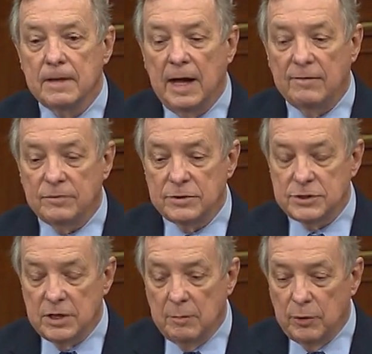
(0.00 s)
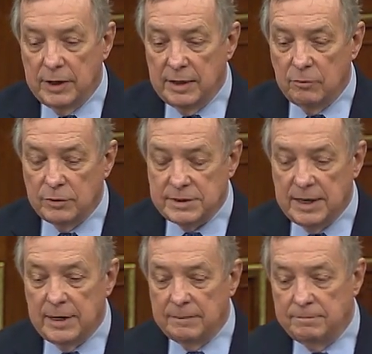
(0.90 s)
After the ceremony in the
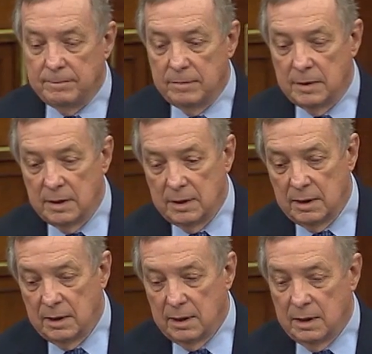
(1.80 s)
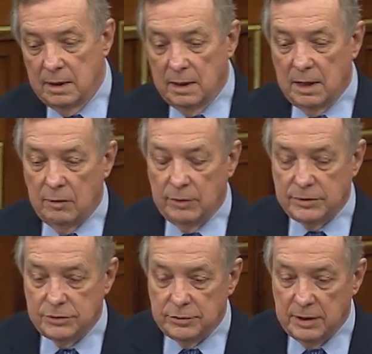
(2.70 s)
rotunda, I
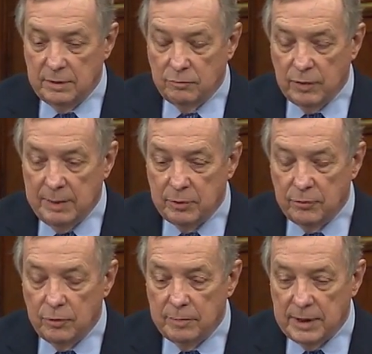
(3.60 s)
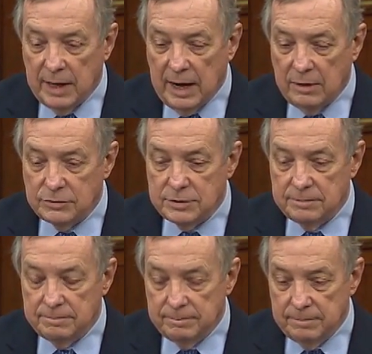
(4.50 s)
went to the Rayburn Room in the House
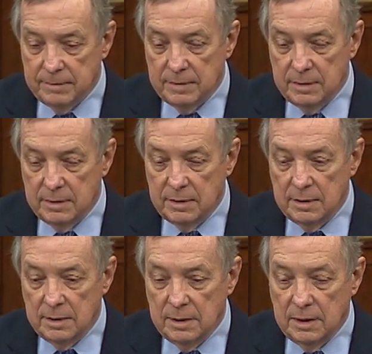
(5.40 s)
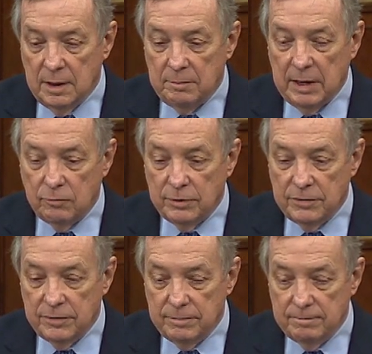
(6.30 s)
and met
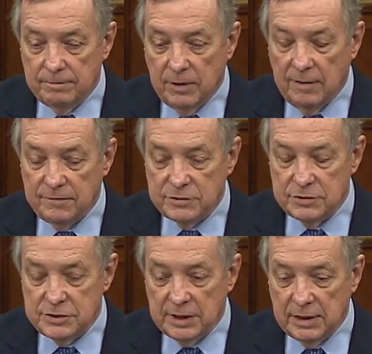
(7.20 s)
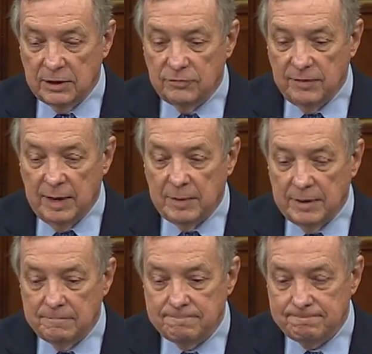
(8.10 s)
with Officer Sicknick's family.
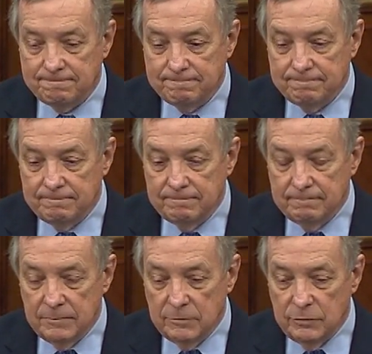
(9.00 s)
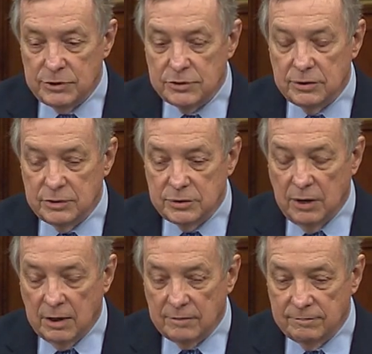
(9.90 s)
We stood and
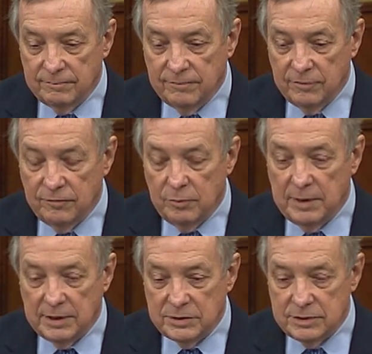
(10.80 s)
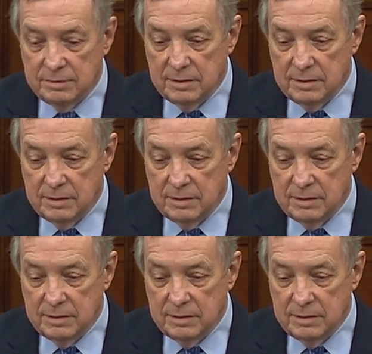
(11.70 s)
talked for a few minutes.